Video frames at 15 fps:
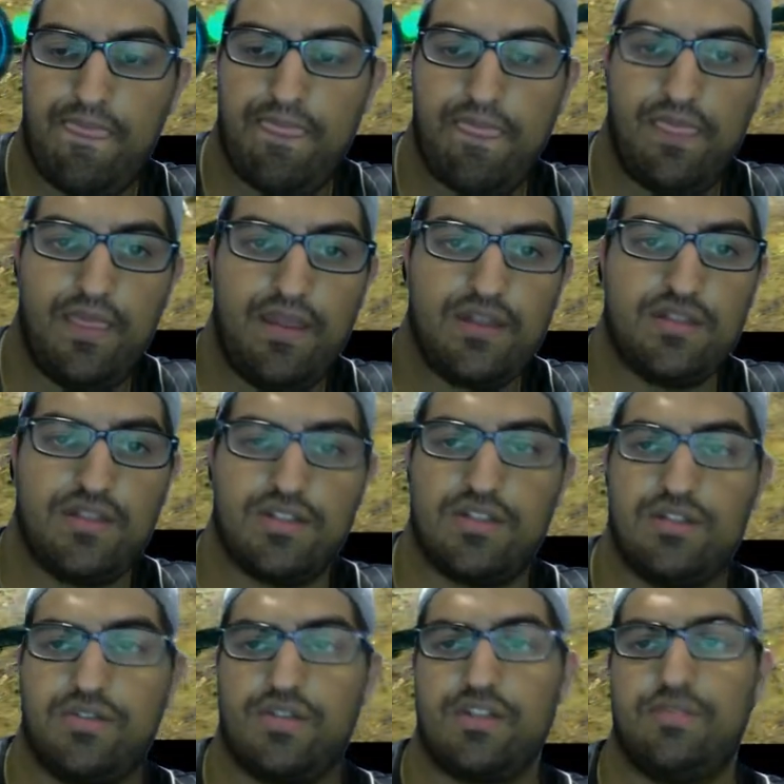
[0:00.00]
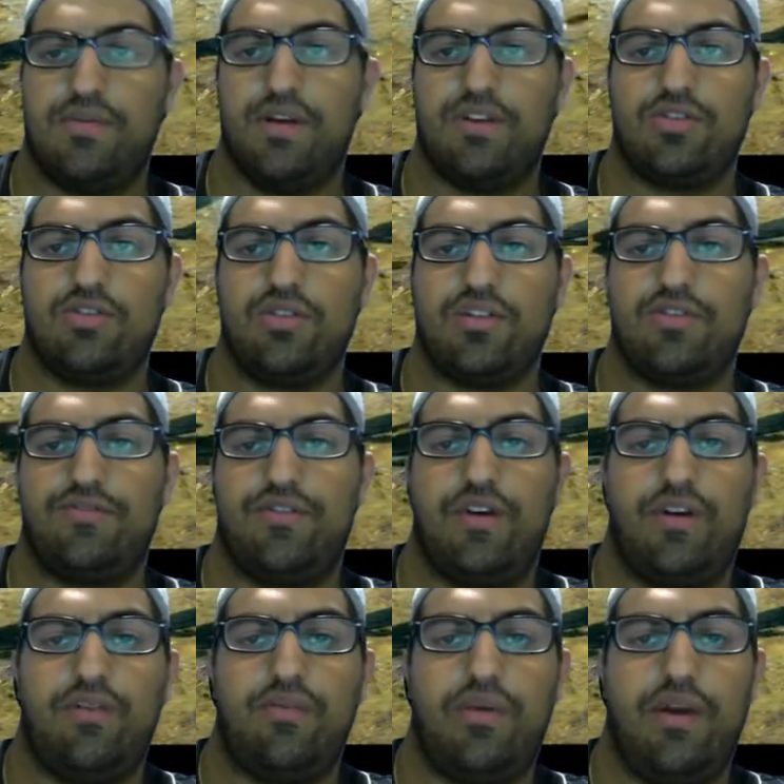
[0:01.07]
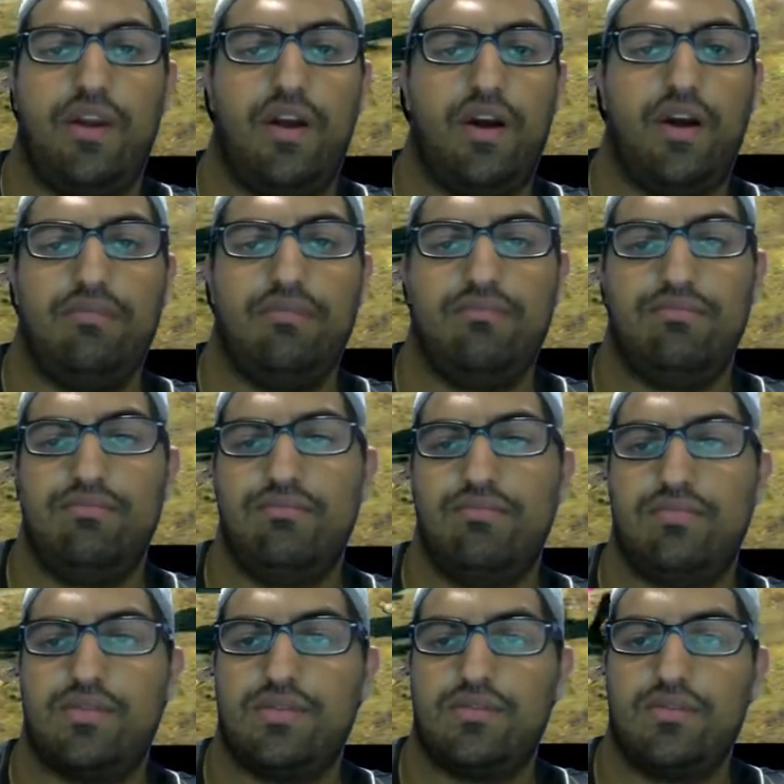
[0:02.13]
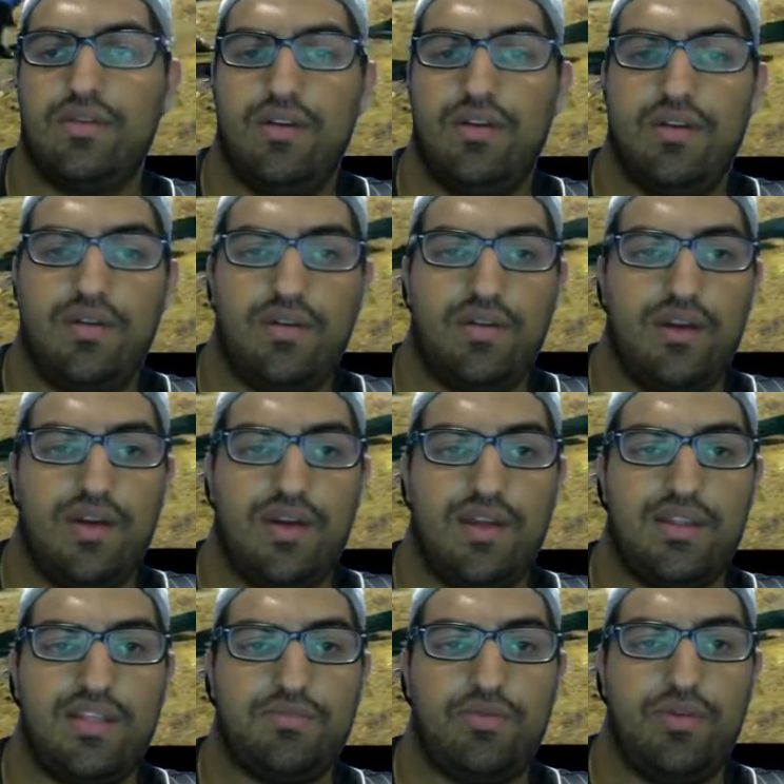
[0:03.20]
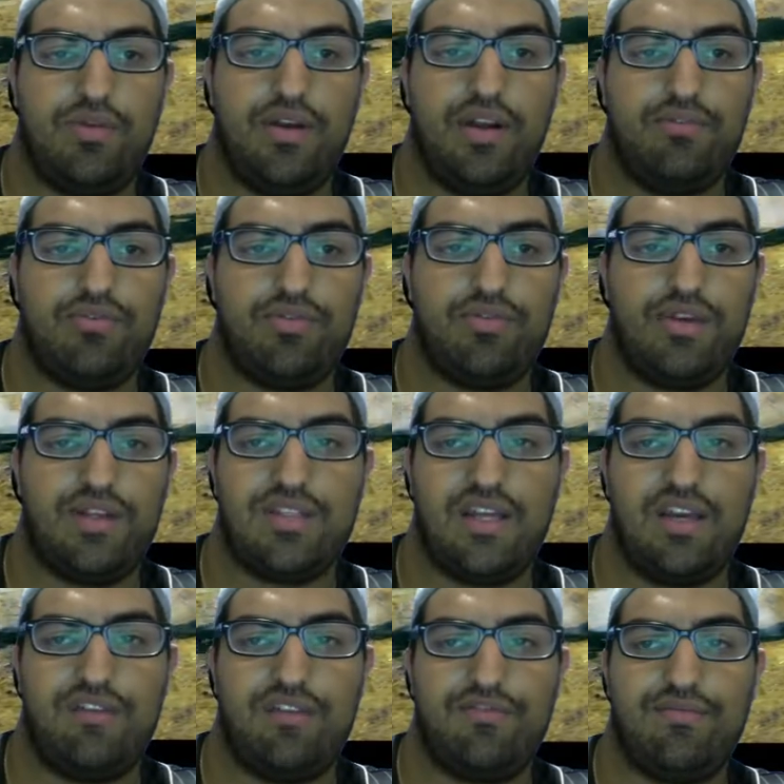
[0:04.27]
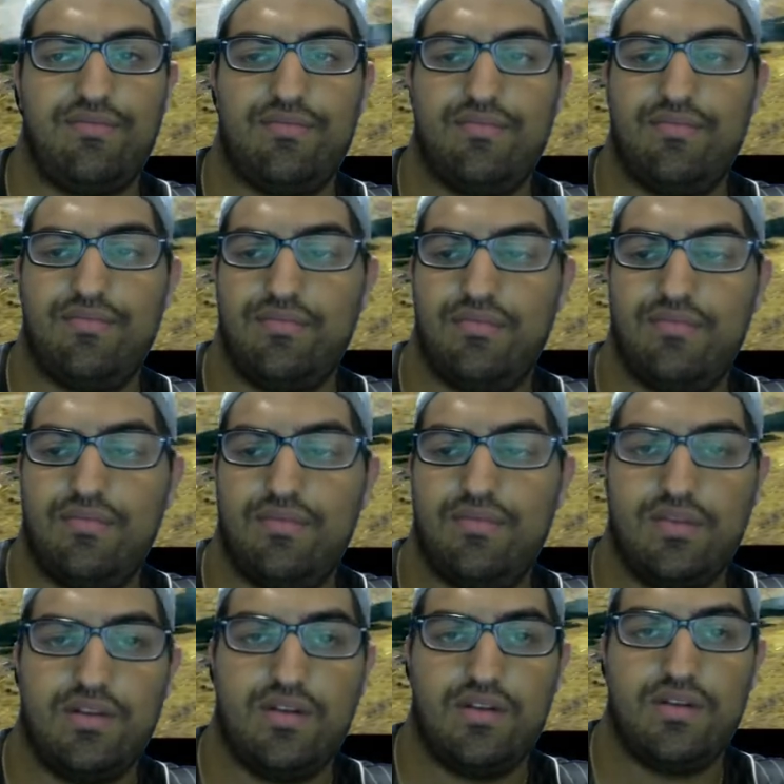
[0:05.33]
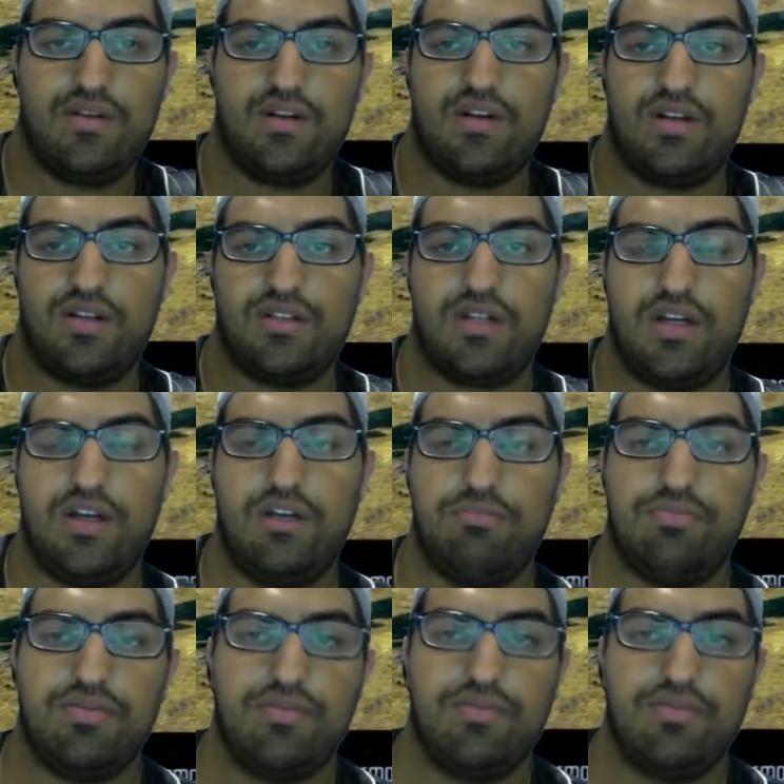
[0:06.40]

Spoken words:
Let's just do the special. It's fun. Why not? At this point, I'm pretty safe. Taunt up.